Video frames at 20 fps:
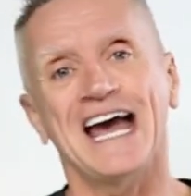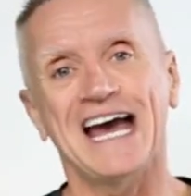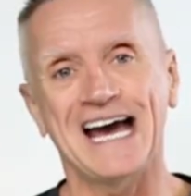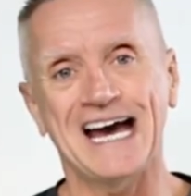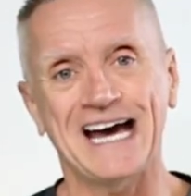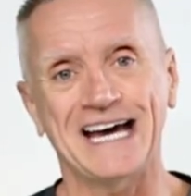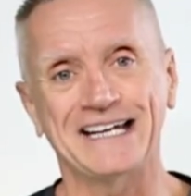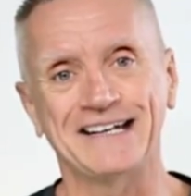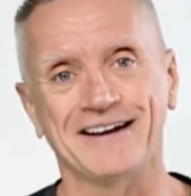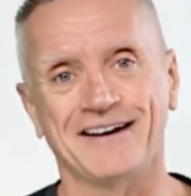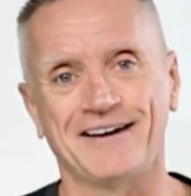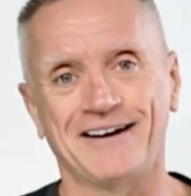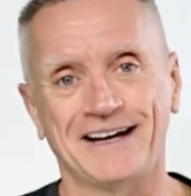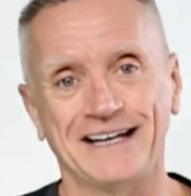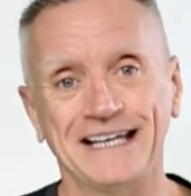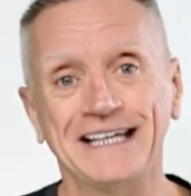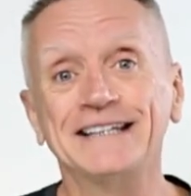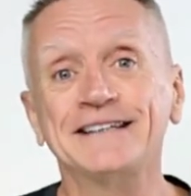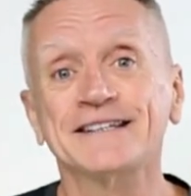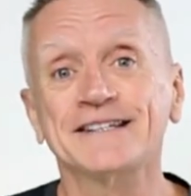And
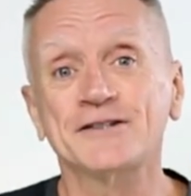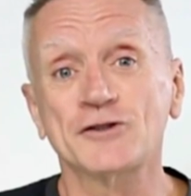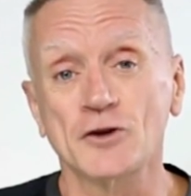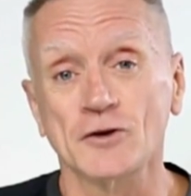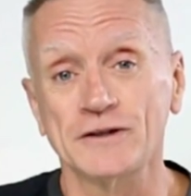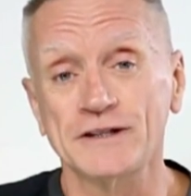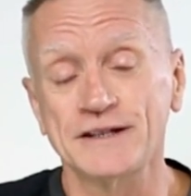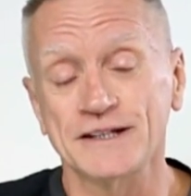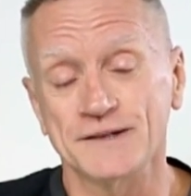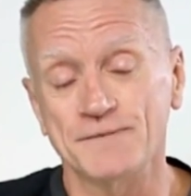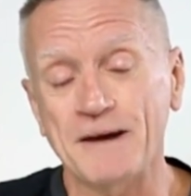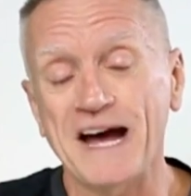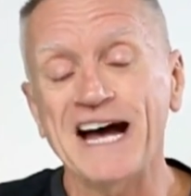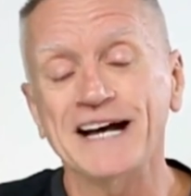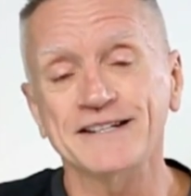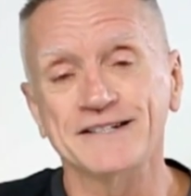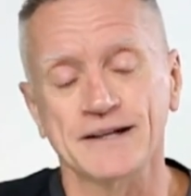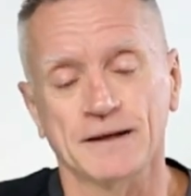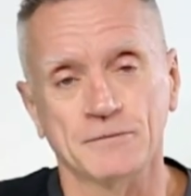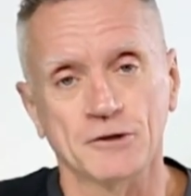uh, in the, during this
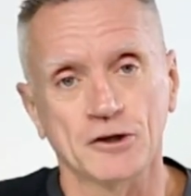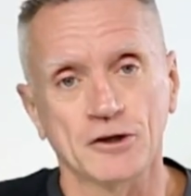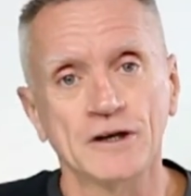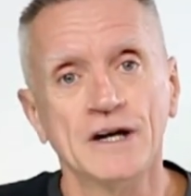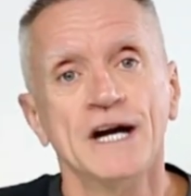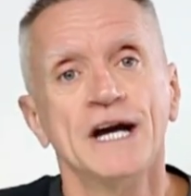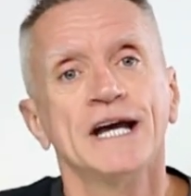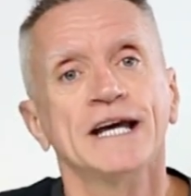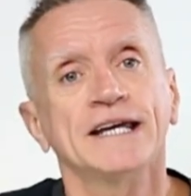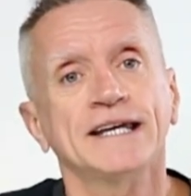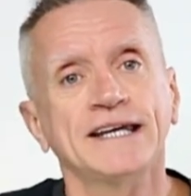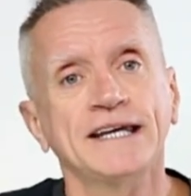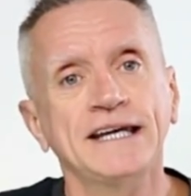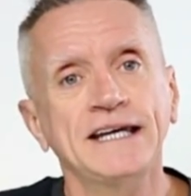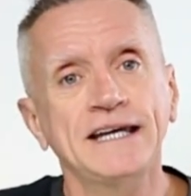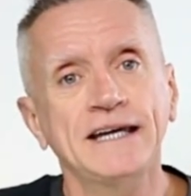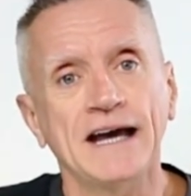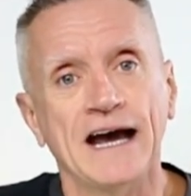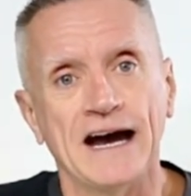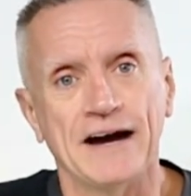past summer,
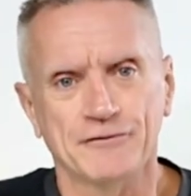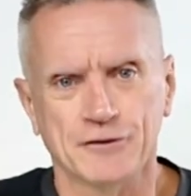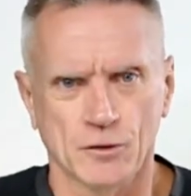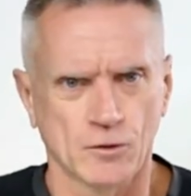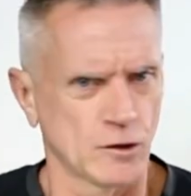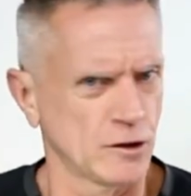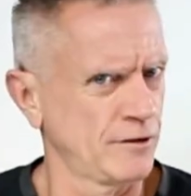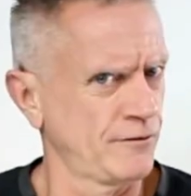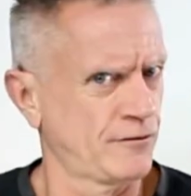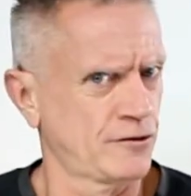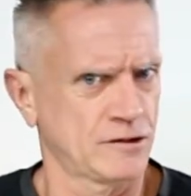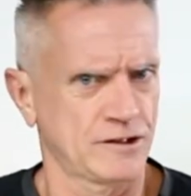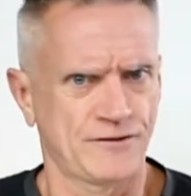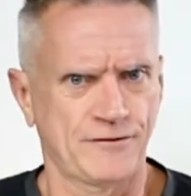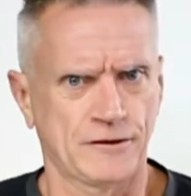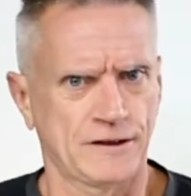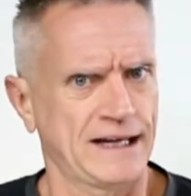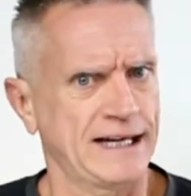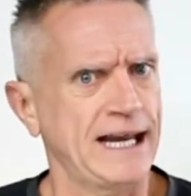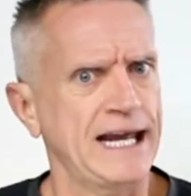he, after working for us
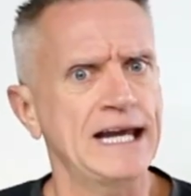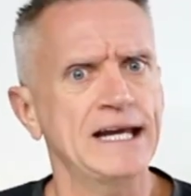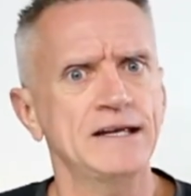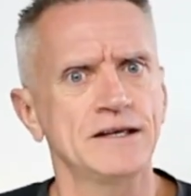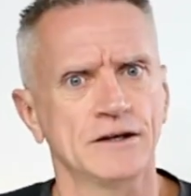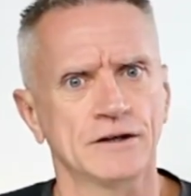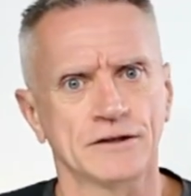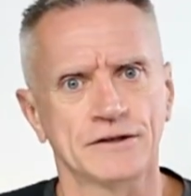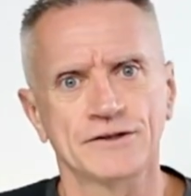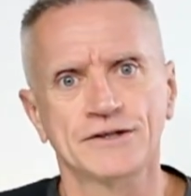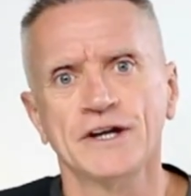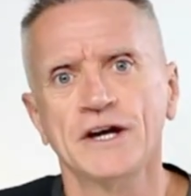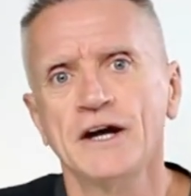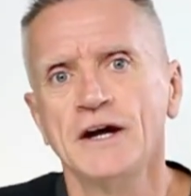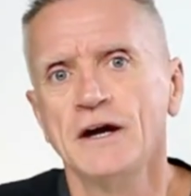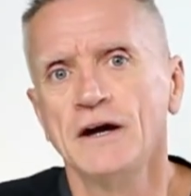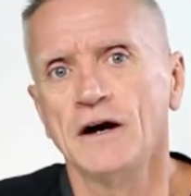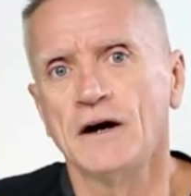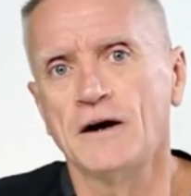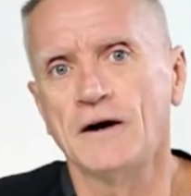for like eight years,
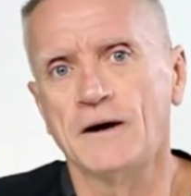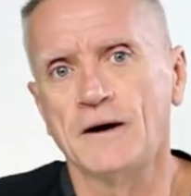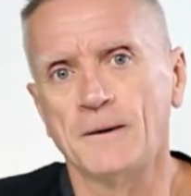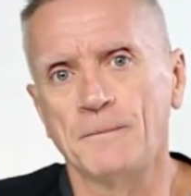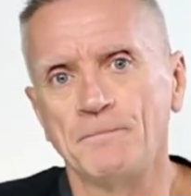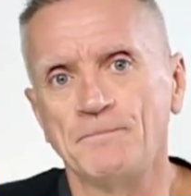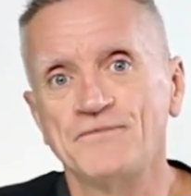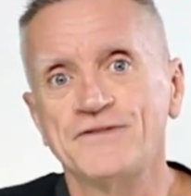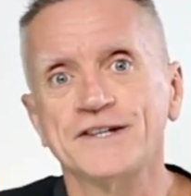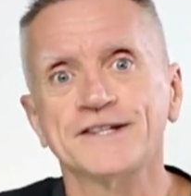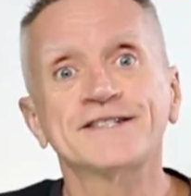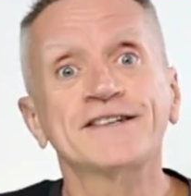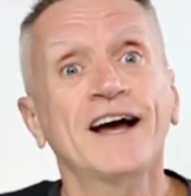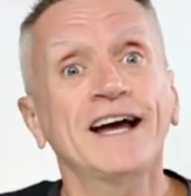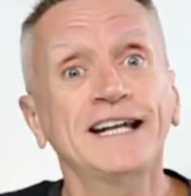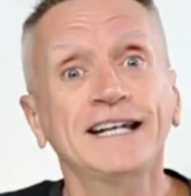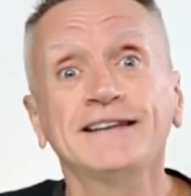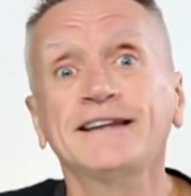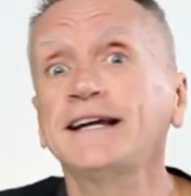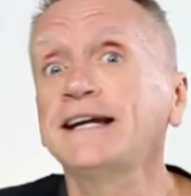um,
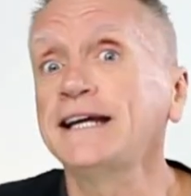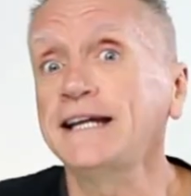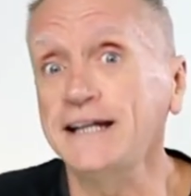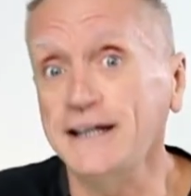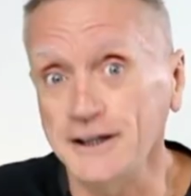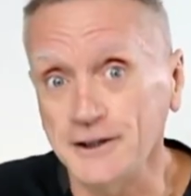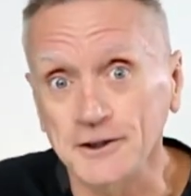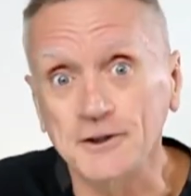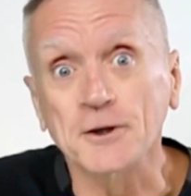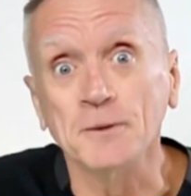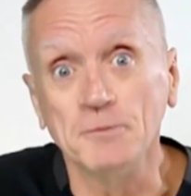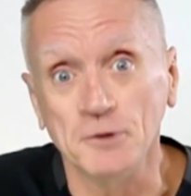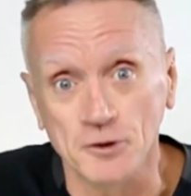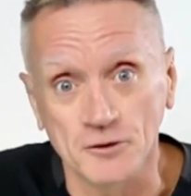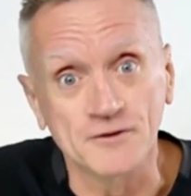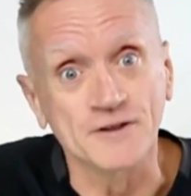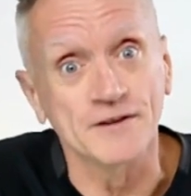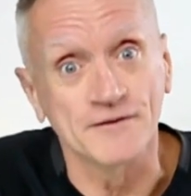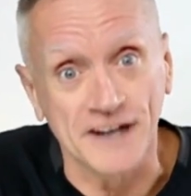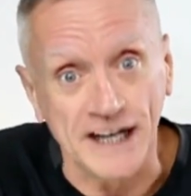decided that he needed to
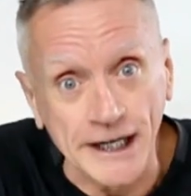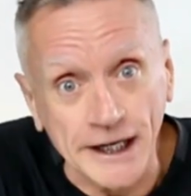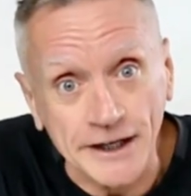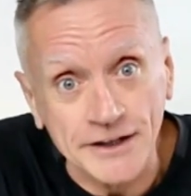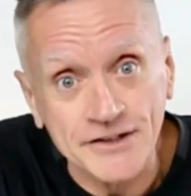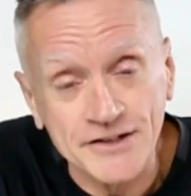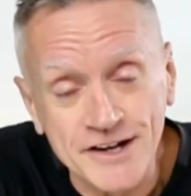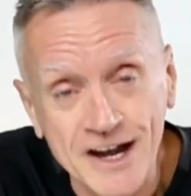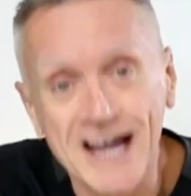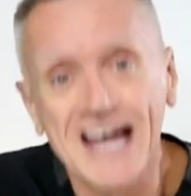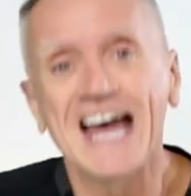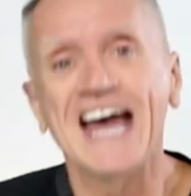move to Vegas.